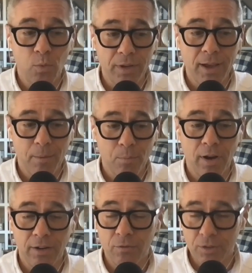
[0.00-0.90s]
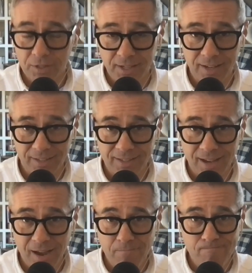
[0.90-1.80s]
we got pregnant for the second
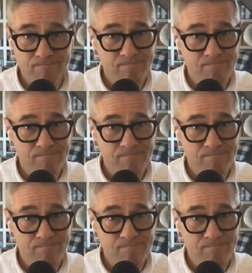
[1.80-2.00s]
time.